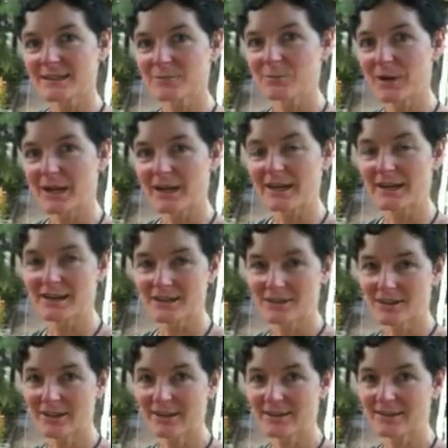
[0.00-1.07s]
my
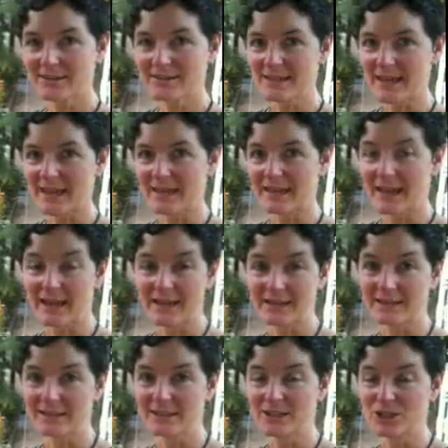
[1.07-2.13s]
client had
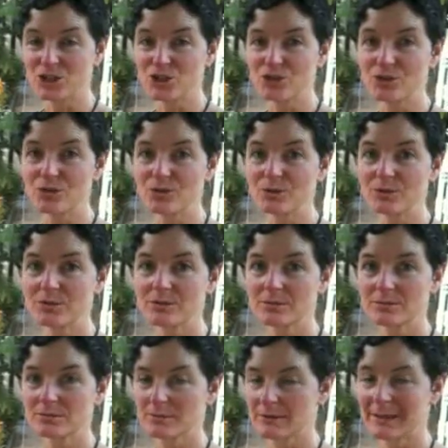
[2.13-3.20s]
added
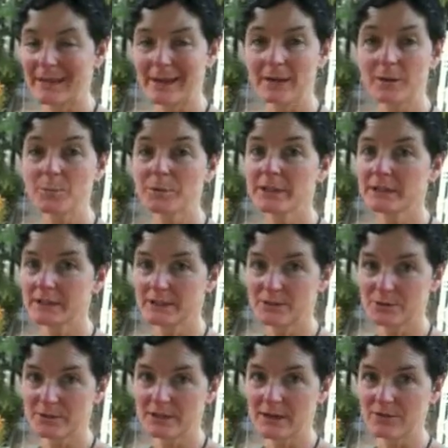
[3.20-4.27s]
a completely
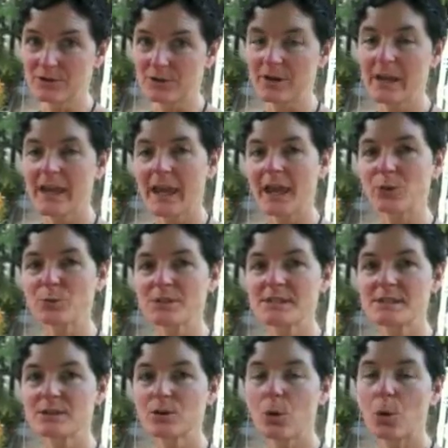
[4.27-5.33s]
new endeavor and was
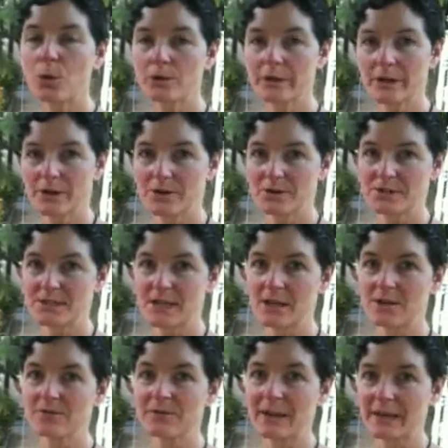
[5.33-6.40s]
still holding
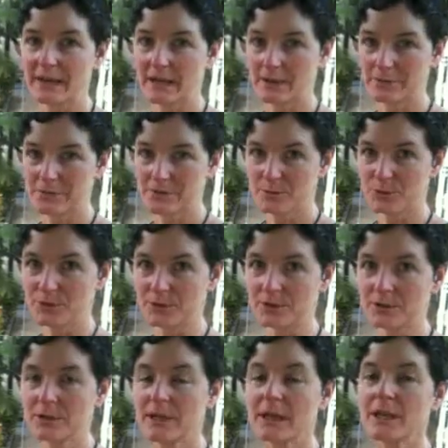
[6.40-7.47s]
herself
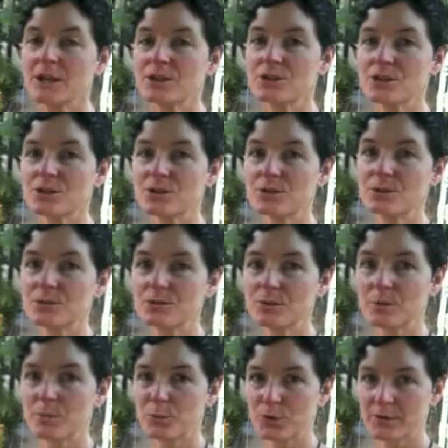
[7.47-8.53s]
accountable
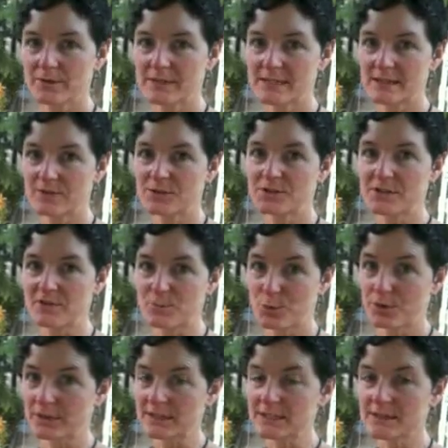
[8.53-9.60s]
to previous levels of
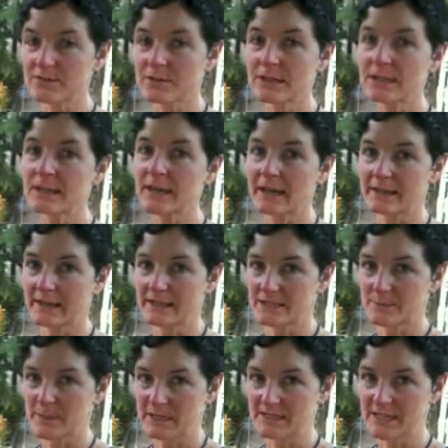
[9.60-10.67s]
productivity and
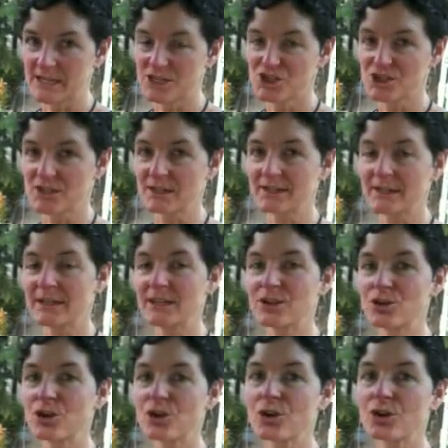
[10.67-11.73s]
expectation in
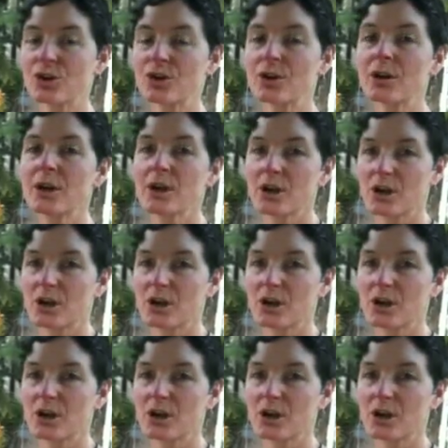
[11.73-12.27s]
her